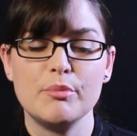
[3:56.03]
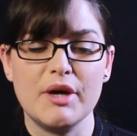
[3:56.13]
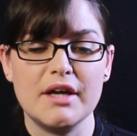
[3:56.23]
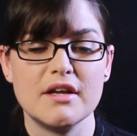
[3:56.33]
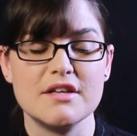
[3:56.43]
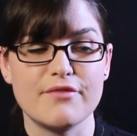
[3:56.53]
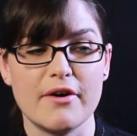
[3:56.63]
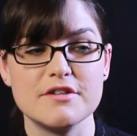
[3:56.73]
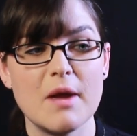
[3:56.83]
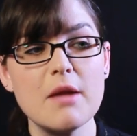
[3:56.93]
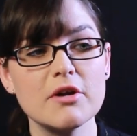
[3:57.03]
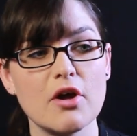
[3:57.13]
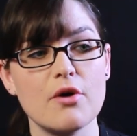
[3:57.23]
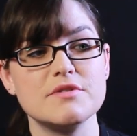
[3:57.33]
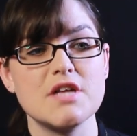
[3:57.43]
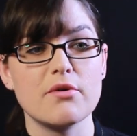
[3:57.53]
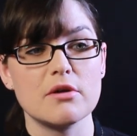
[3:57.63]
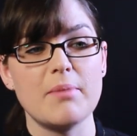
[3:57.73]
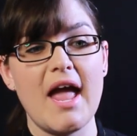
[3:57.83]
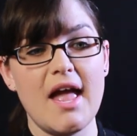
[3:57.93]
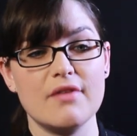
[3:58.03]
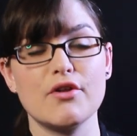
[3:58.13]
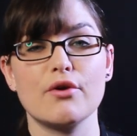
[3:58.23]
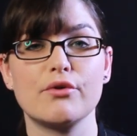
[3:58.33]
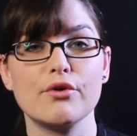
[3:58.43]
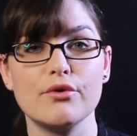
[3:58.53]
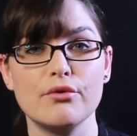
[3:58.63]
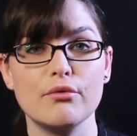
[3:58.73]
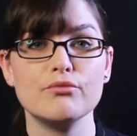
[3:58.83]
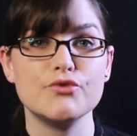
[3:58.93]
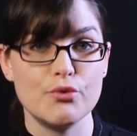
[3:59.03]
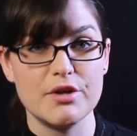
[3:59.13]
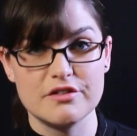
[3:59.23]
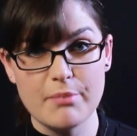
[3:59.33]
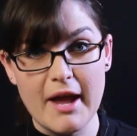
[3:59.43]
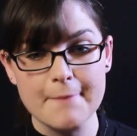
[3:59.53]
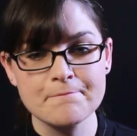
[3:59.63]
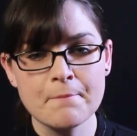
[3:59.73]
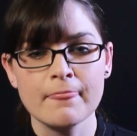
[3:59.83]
But as far as payment goes, they were paying their crew two weeks of pay.